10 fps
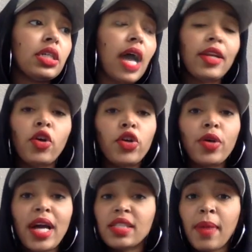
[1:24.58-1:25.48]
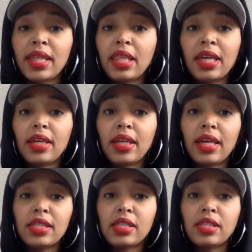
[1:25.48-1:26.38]
I know you guys might think
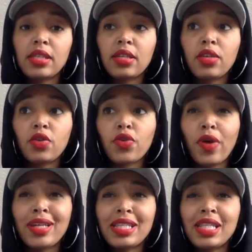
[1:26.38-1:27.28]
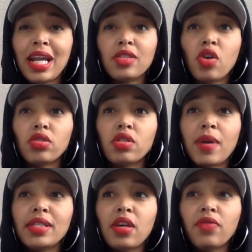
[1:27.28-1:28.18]
it's crazy that I talk to
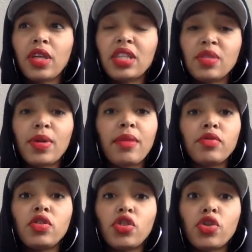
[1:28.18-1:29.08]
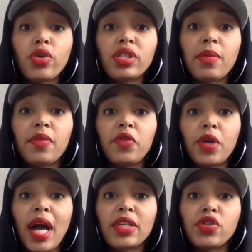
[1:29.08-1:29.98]
myself like this, but I'm sure some of you
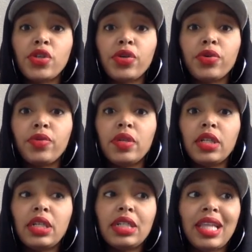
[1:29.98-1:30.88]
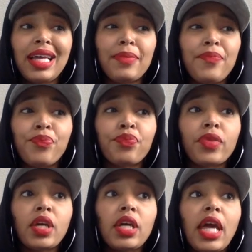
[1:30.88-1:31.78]
guys too. Like,
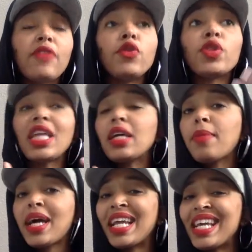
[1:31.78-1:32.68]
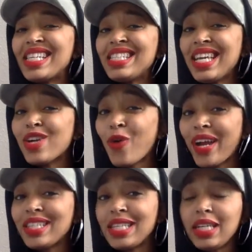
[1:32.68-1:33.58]
if you think about it, isn't it
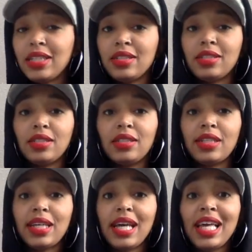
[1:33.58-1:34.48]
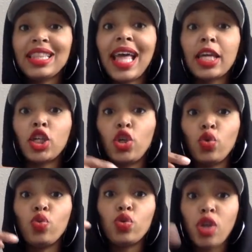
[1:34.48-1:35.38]
crazy that
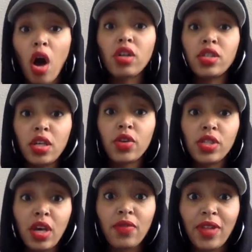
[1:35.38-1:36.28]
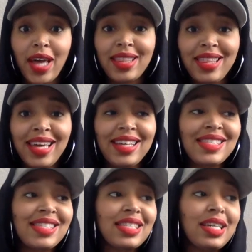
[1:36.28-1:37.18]
you talk to yourself like this?